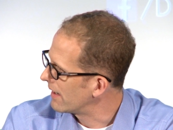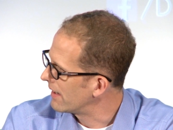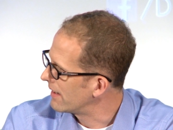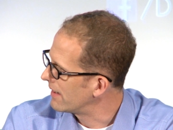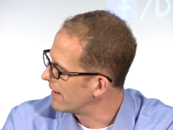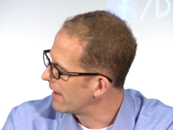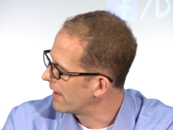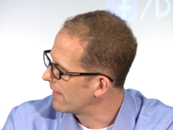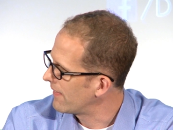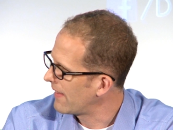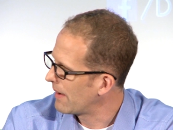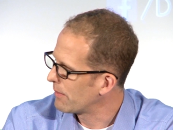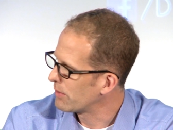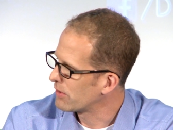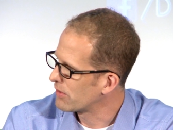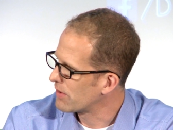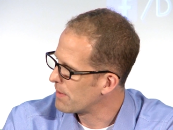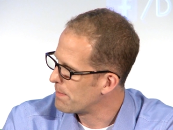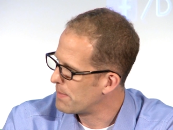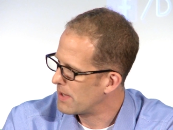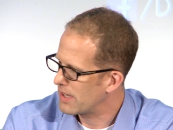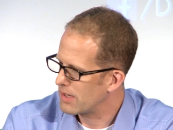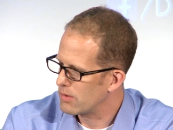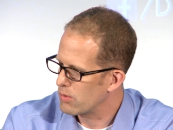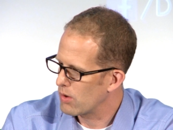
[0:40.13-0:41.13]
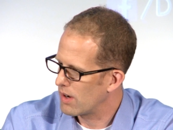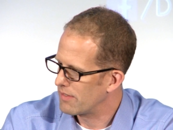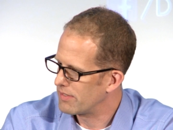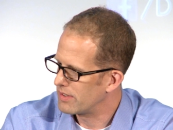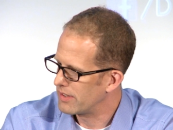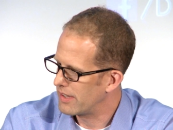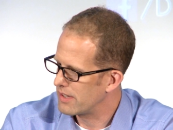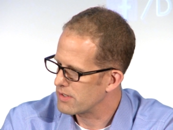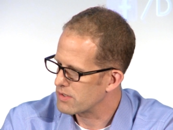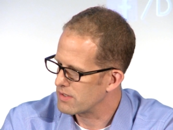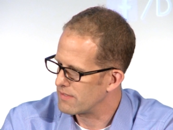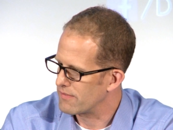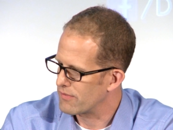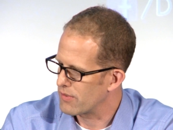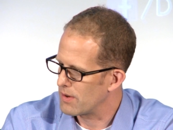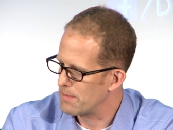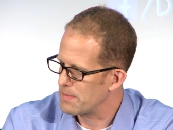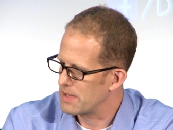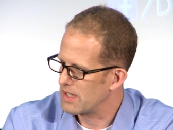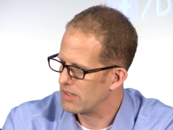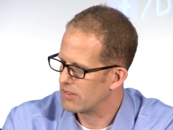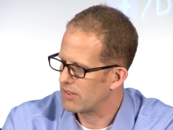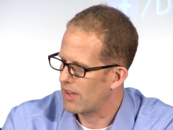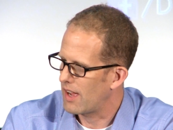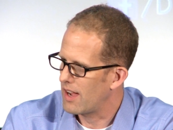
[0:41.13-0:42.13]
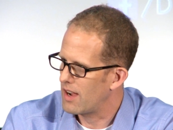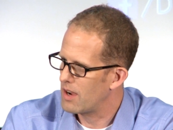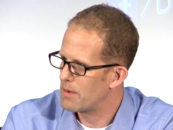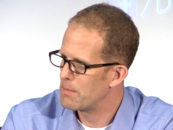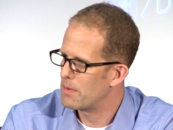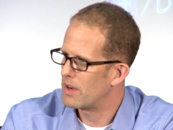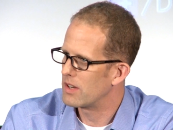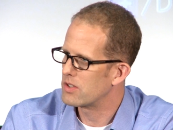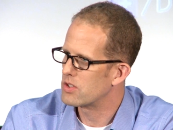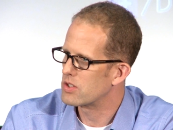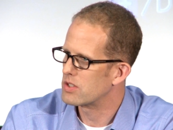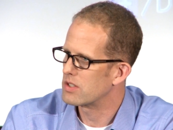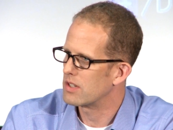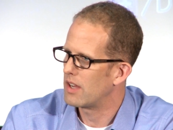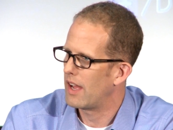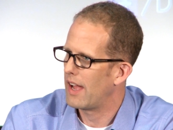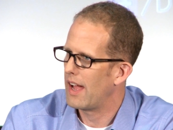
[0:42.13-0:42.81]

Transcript: And and that was the big revelation for me is how much